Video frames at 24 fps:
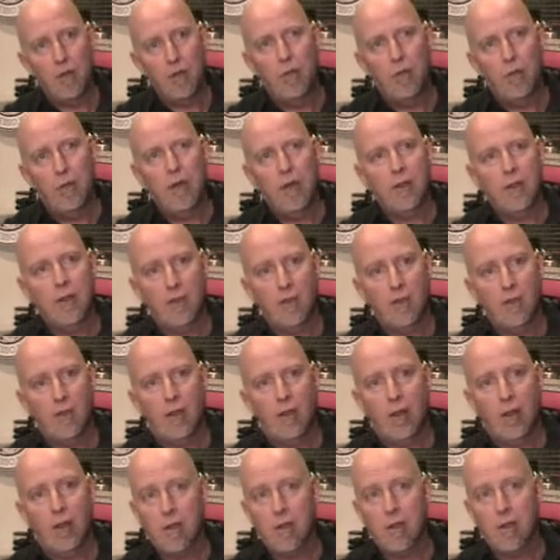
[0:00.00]
really
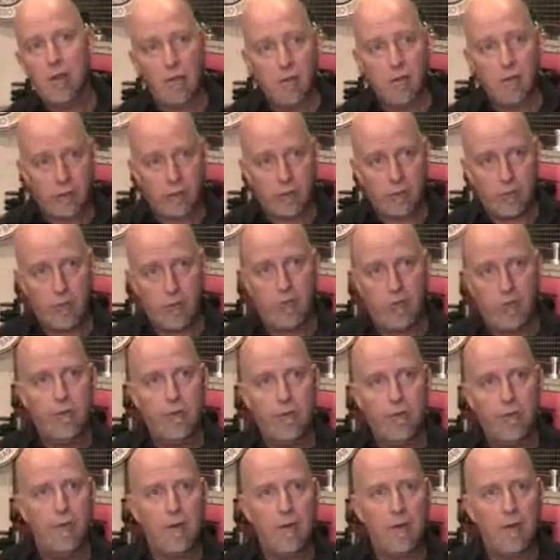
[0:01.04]
slowly over the shot of